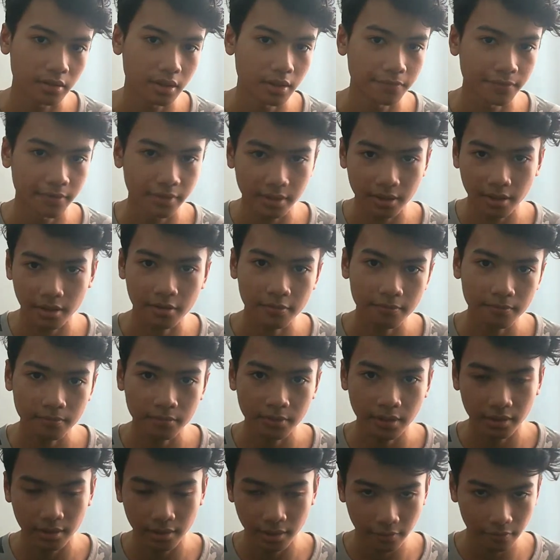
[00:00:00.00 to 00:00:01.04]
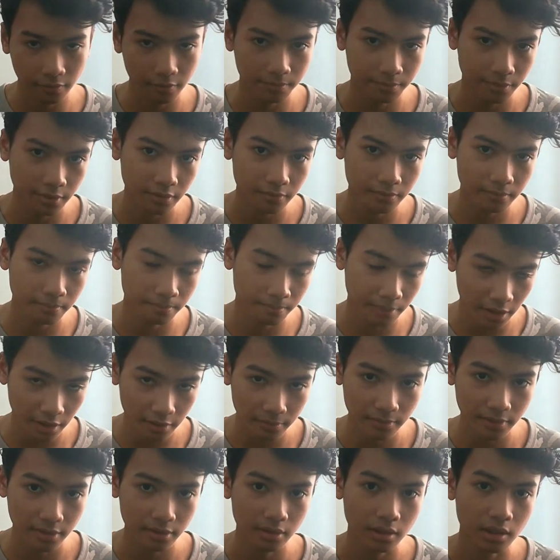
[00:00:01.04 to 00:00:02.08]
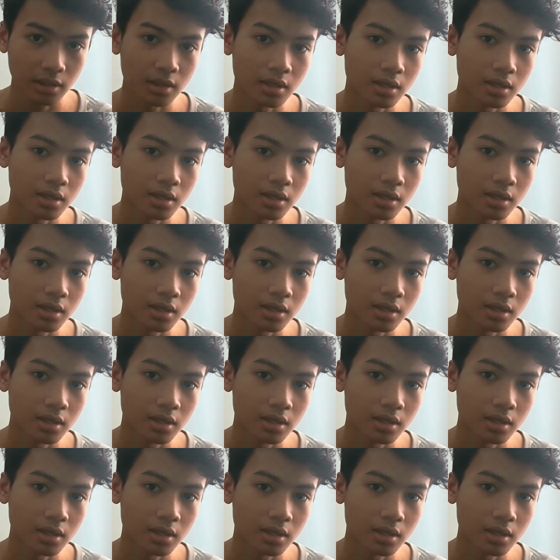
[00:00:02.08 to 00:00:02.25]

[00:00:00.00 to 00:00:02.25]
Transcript: If I come, then they will pay me.